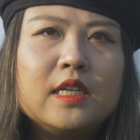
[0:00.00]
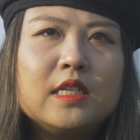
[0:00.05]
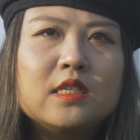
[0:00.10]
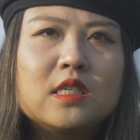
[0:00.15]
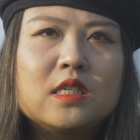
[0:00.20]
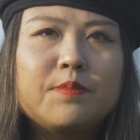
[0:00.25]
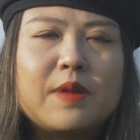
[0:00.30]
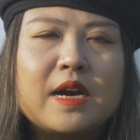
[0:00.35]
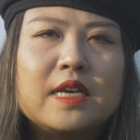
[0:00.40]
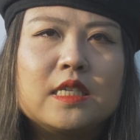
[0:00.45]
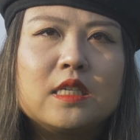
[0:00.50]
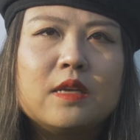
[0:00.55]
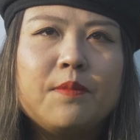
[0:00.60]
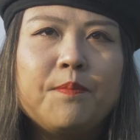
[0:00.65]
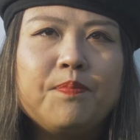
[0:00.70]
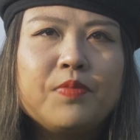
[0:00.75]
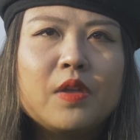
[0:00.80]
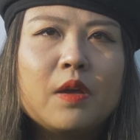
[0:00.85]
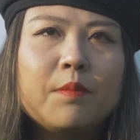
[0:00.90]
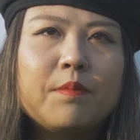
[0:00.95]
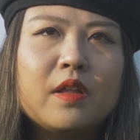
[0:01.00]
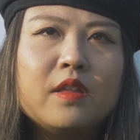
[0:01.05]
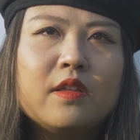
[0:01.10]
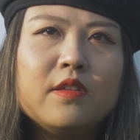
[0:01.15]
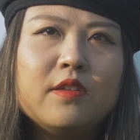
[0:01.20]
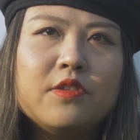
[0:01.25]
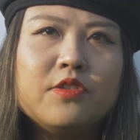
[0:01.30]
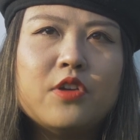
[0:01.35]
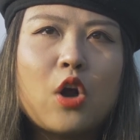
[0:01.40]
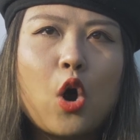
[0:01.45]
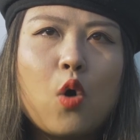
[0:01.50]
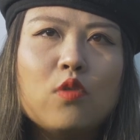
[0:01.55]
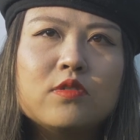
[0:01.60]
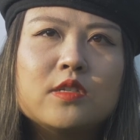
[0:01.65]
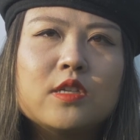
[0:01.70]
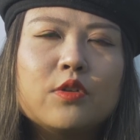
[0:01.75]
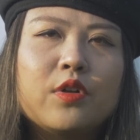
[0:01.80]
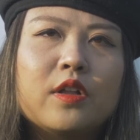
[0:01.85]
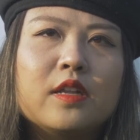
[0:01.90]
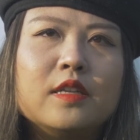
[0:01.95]
it is spicy, but it is
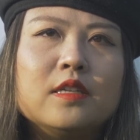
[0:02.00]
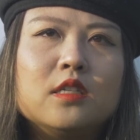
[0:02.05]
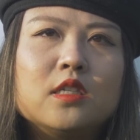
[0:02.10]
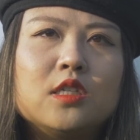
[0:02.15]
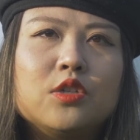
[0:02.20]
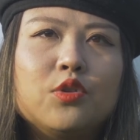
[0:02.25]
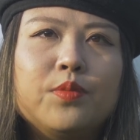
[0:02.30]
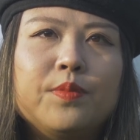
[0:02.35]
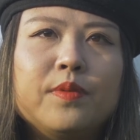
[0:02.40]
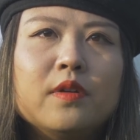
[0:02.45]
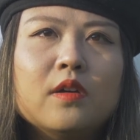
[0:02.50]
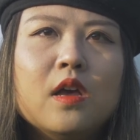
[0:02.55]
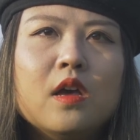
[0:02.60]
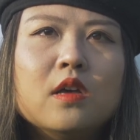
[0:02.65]
also clean soup.